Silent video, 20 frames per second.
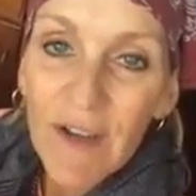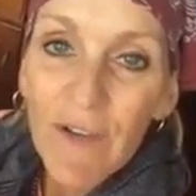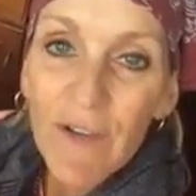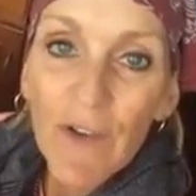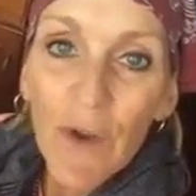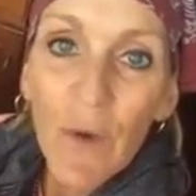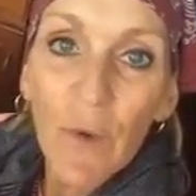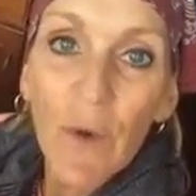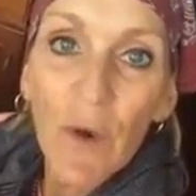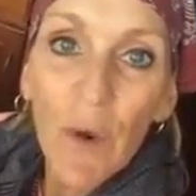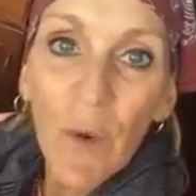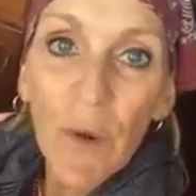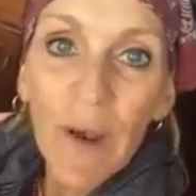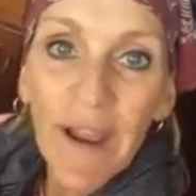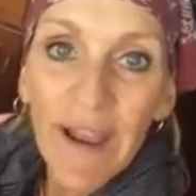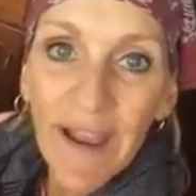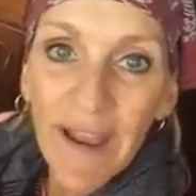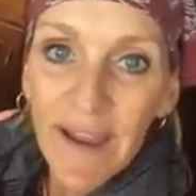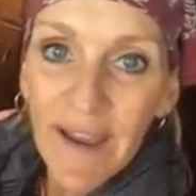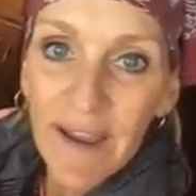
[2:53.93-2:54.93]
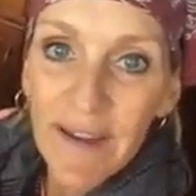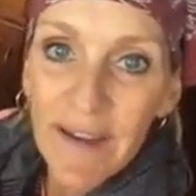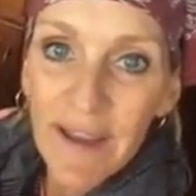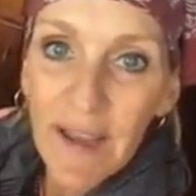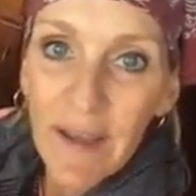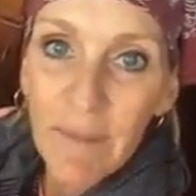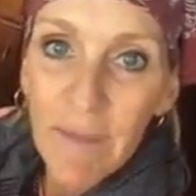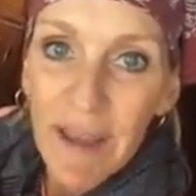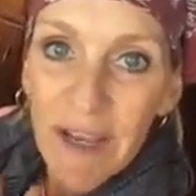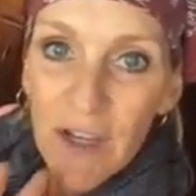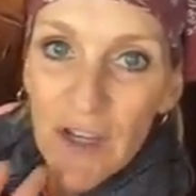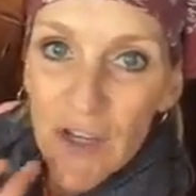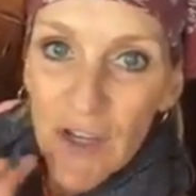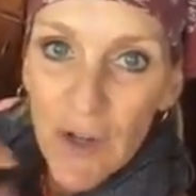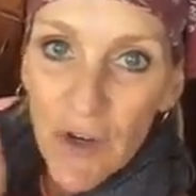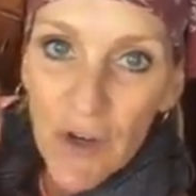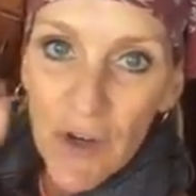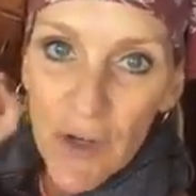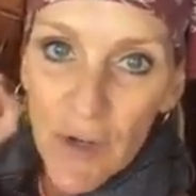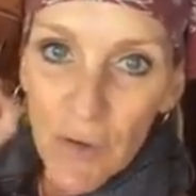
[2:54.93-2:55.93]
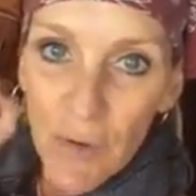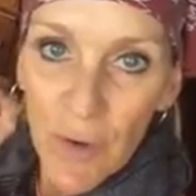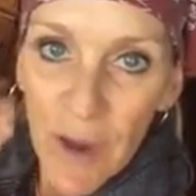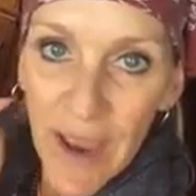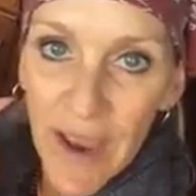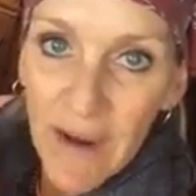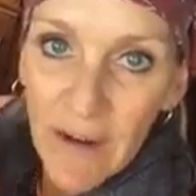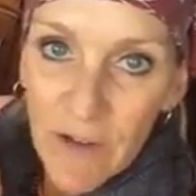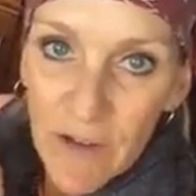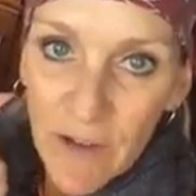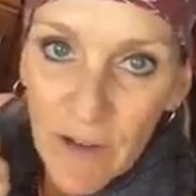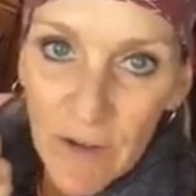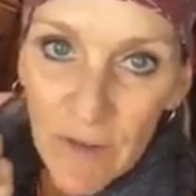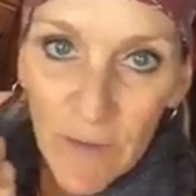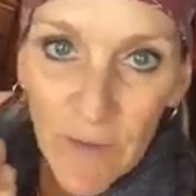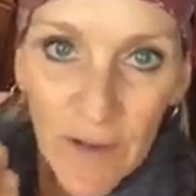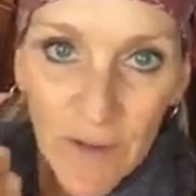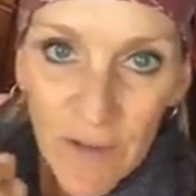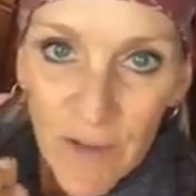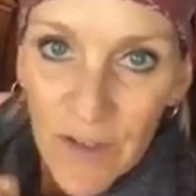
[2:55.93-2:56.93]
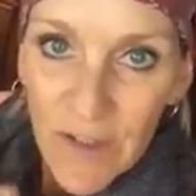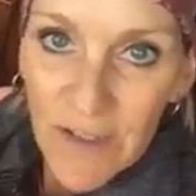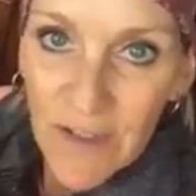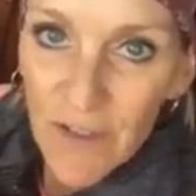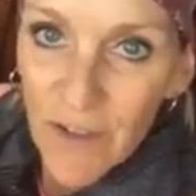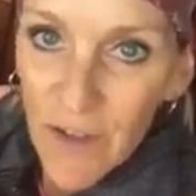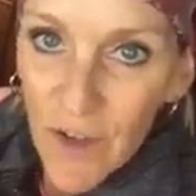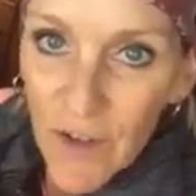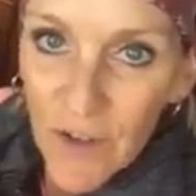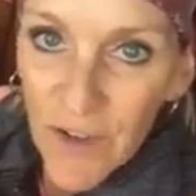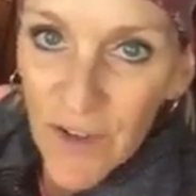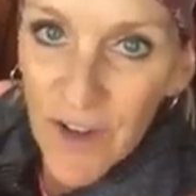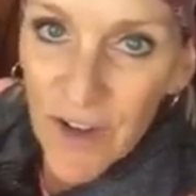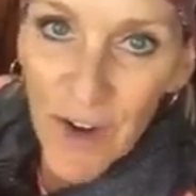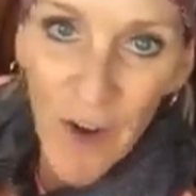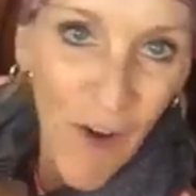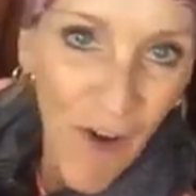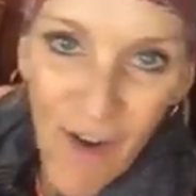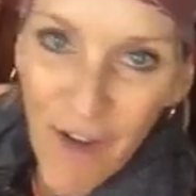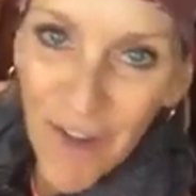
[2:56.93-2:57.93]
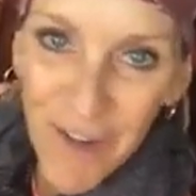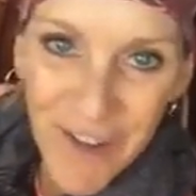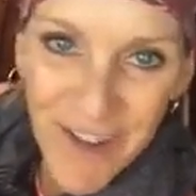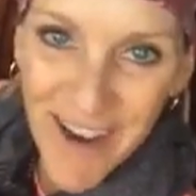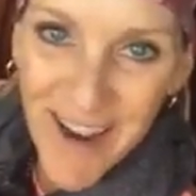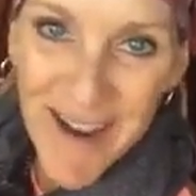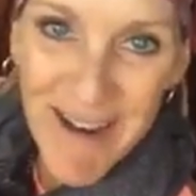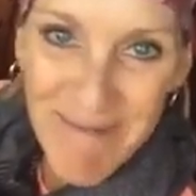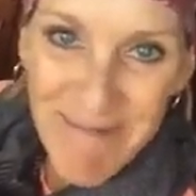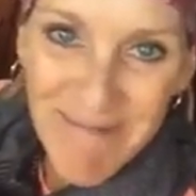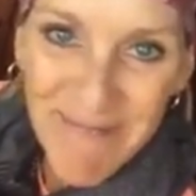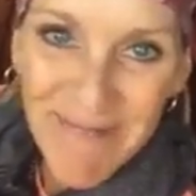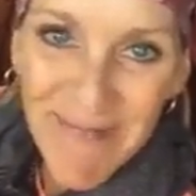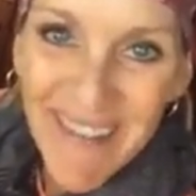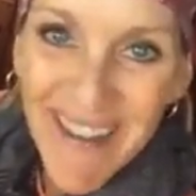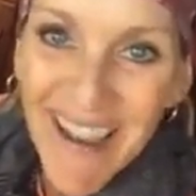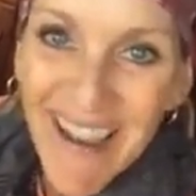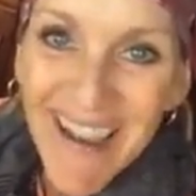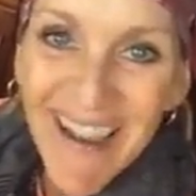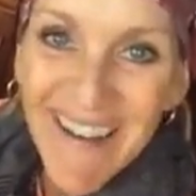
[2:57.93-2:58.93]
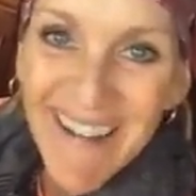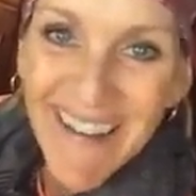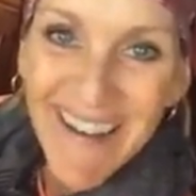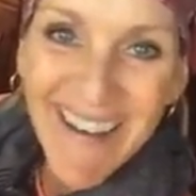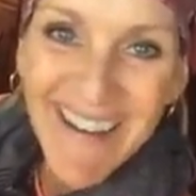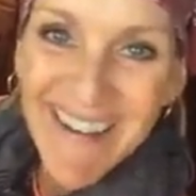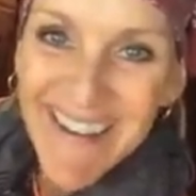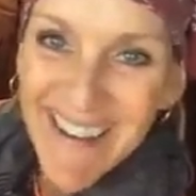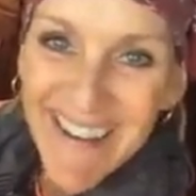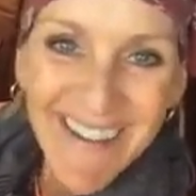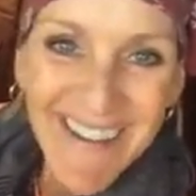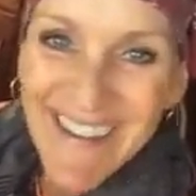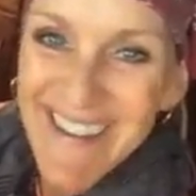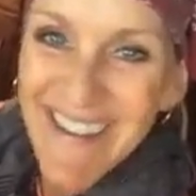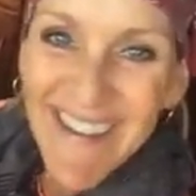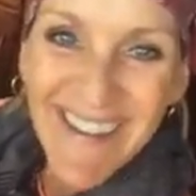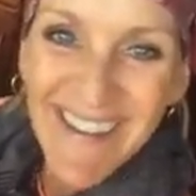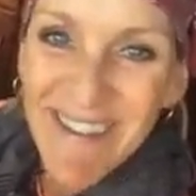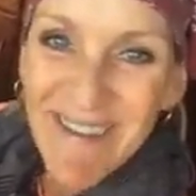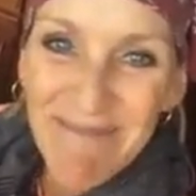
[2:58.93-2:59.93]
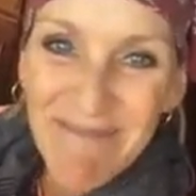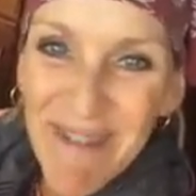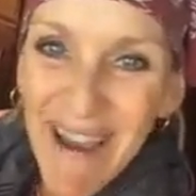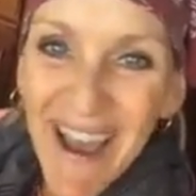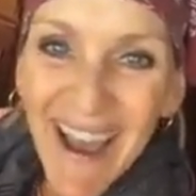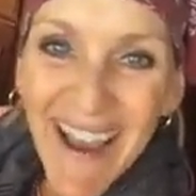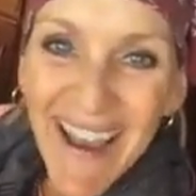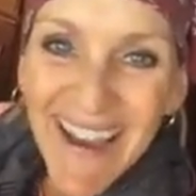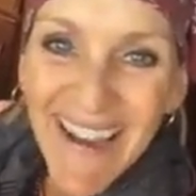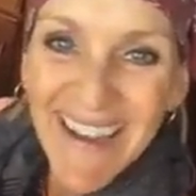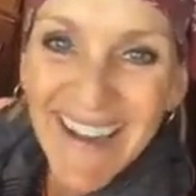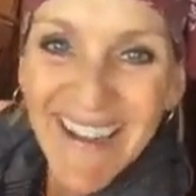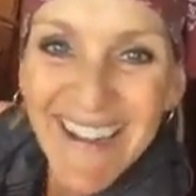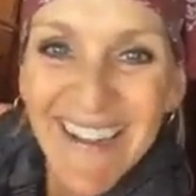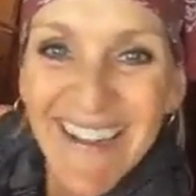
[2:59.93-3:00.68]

So go ahead and make sure you're active as a consultant all the time. Okay, talk to you soon. Bye.